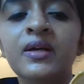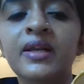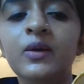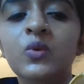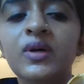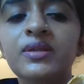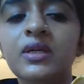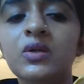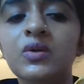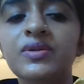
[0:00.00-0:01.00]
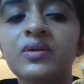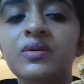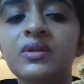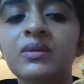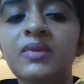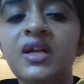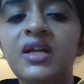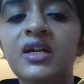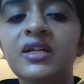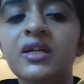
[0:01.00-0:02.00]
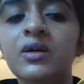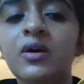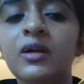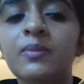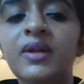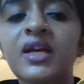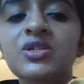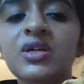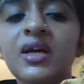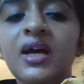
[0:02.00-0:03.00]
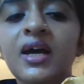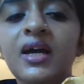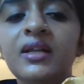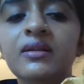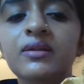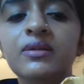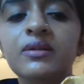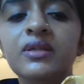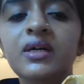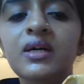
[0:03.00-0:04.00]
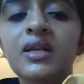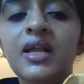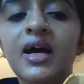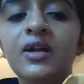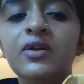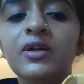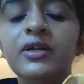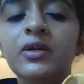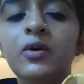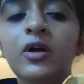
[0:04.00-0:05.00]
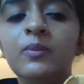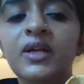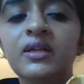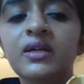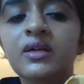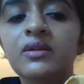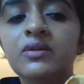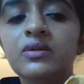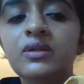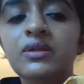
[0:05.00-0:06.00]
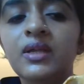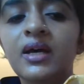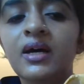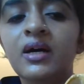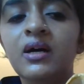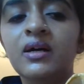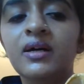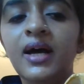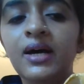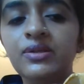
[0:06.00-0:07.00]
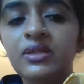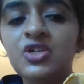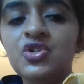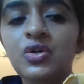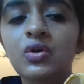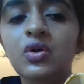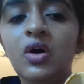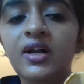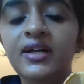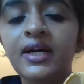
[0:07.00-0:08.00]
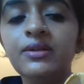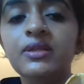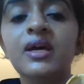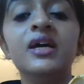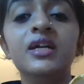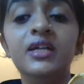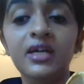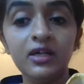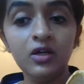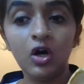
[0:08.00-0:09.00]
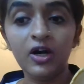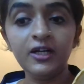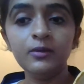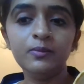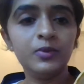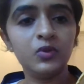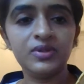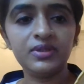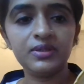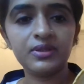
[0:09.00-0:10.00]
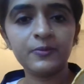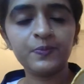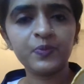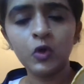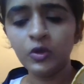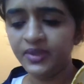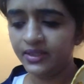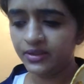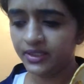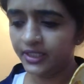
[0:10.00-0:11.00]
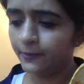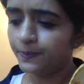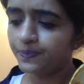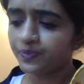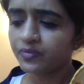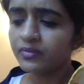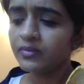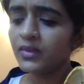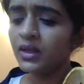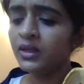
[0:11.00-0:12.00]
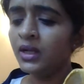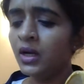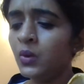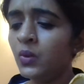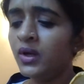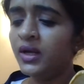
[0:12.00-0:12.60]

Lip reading: Likewise here also the medial pterygoid plate, and this is the lateral pterygoid plate. So this as such you call it as pterygoid process. Hope that is clear. Now,